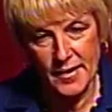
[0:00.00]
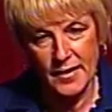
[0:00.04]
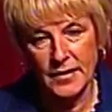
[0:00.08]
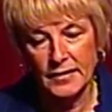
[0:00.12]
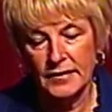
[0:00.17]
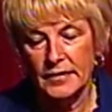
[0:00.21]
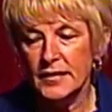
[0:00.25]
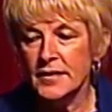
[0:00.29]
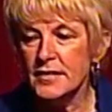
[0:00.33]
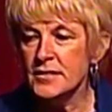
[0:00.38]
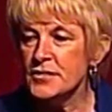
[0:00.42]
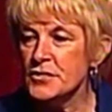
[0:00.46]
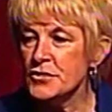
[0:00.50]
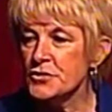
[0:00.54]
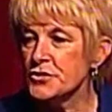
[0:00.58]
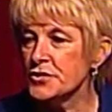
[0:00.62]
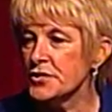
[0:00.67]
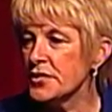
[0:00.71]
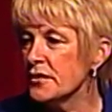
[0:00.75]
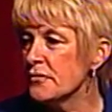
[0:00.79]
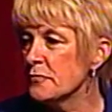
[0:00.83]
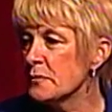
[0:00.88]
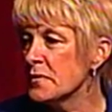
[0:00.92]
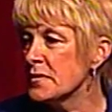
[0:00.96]
Lynn's
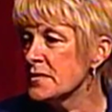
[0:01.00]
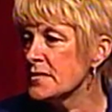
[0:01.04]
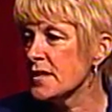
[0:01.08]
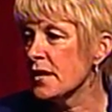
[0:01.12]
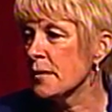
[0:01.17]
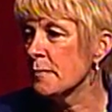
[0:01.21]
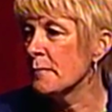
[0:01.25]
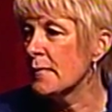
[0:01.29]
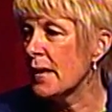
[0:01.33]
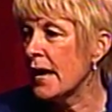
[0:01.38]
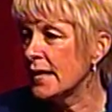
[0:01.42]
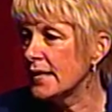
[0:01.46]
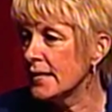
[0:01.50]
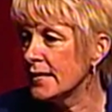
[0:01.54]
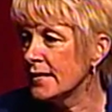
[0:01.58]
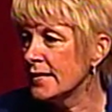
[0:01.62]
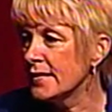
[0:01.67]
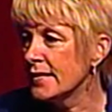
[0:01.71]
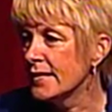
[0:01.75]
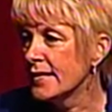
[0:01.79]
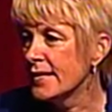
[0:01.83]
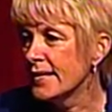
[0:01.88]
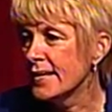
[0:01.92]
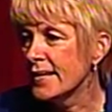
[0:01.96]
achievements are many,